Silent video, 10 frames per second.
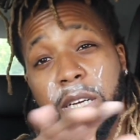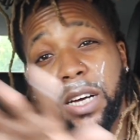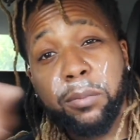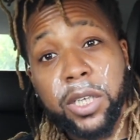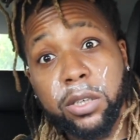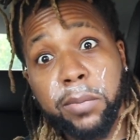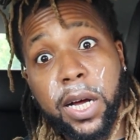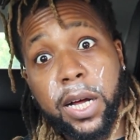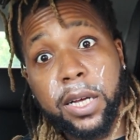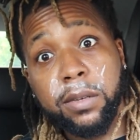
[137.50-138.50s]
gotta make sure my
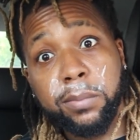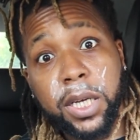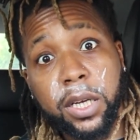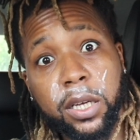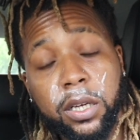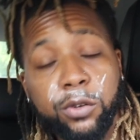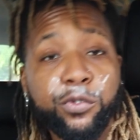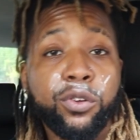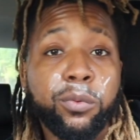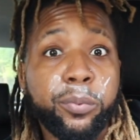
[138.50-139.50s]
eyes big. You
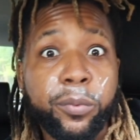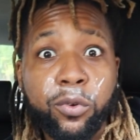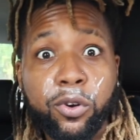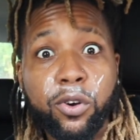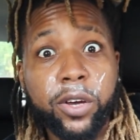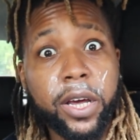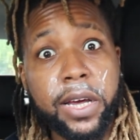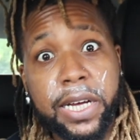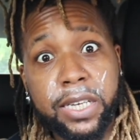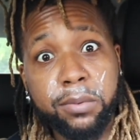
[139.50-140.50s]
feel me? People on
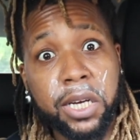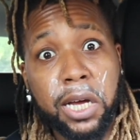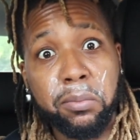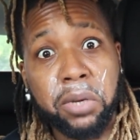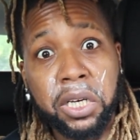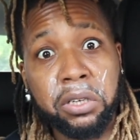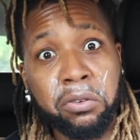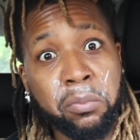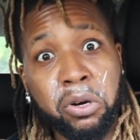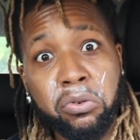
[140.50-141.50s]
cocaine eyes be like big as
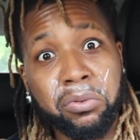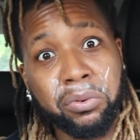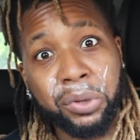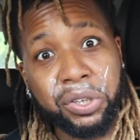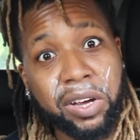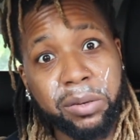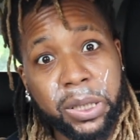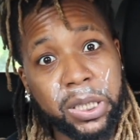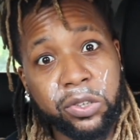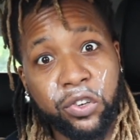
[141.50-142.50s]
the moon type
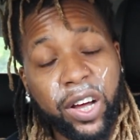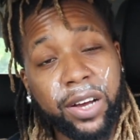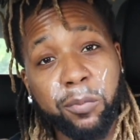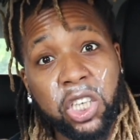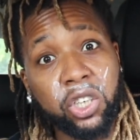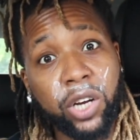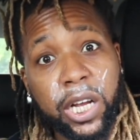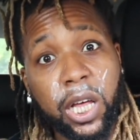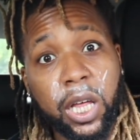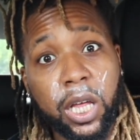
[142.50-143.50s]
shit. So I gotta make sure
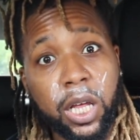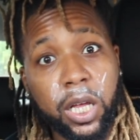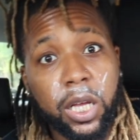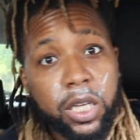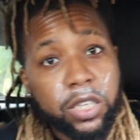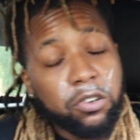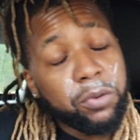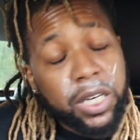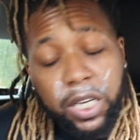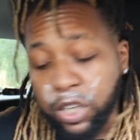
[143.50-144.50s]
they there. So
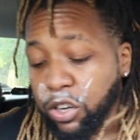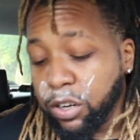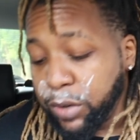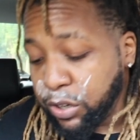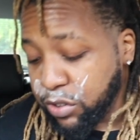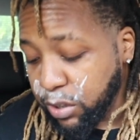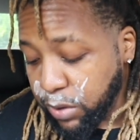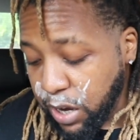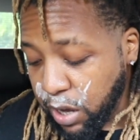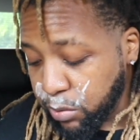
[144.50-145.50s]
we lit, y'all. We gonna see
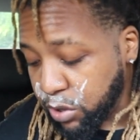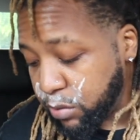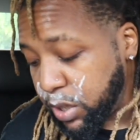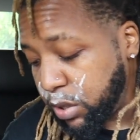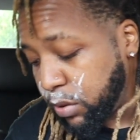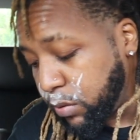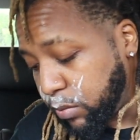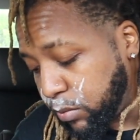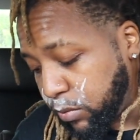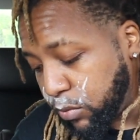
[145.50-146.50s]
what happens, man.
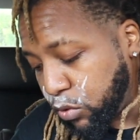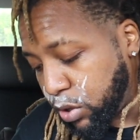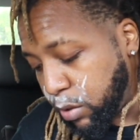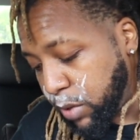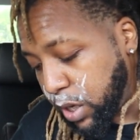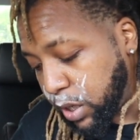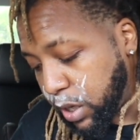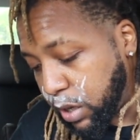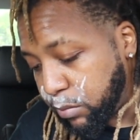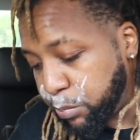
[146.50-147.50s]
I'm act
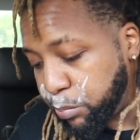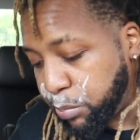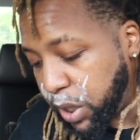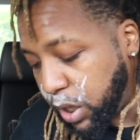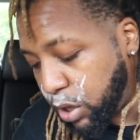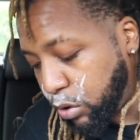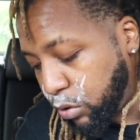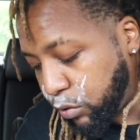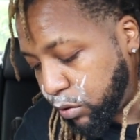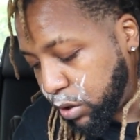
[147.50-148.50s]
like I'm pedo
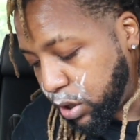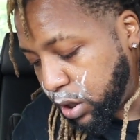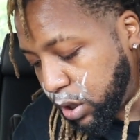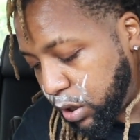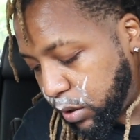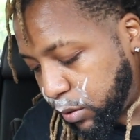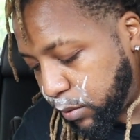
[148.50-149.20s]
from the shit.